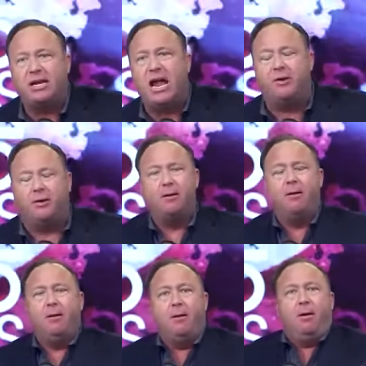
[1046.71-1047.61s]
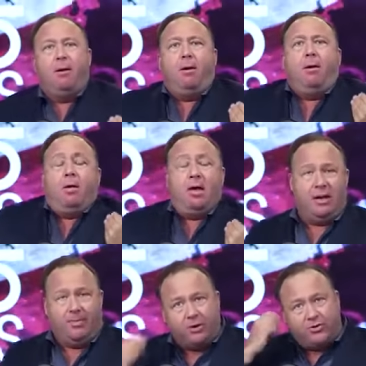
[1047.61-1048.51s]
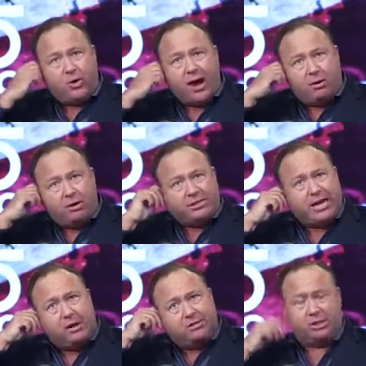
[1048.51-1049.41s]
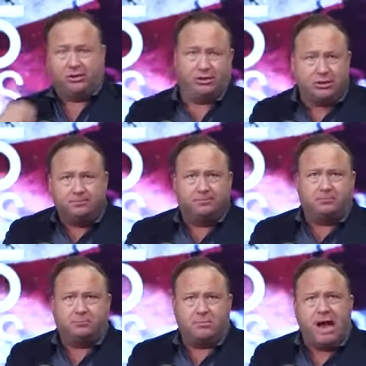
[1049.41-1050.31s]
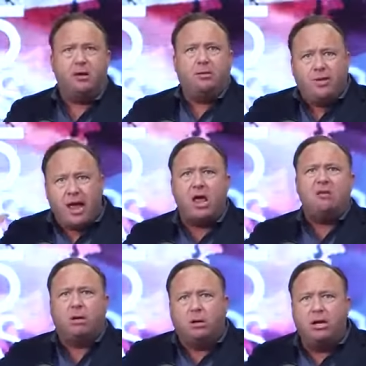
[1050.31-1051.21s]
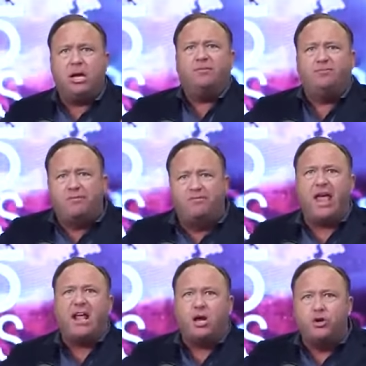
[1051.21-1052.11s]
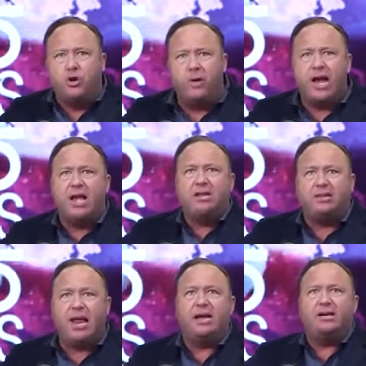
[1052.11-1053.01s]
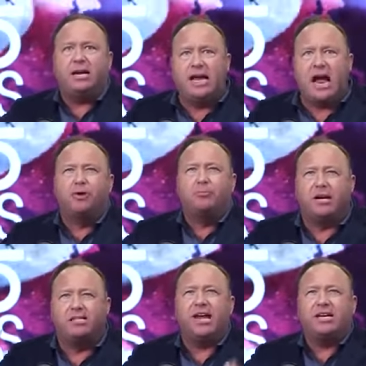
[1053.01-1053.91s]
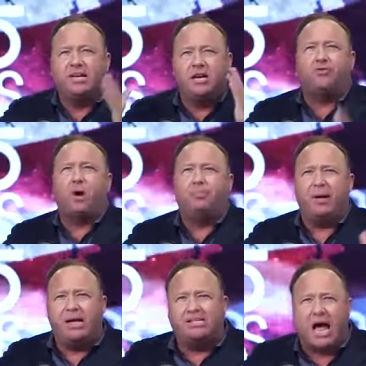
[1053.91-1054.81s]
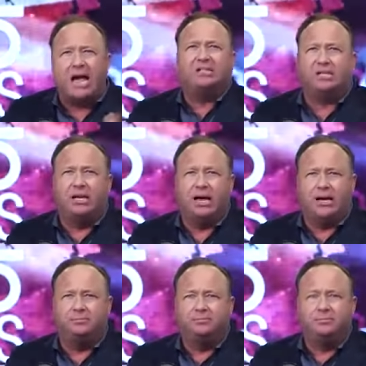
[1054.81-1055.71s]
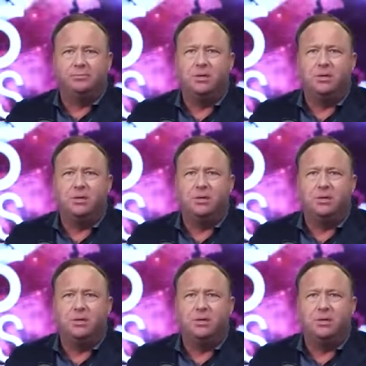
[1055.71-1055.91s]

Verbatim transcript: get together in their traitorous councils and they believe that they can do anything together because they see Trump as isolated.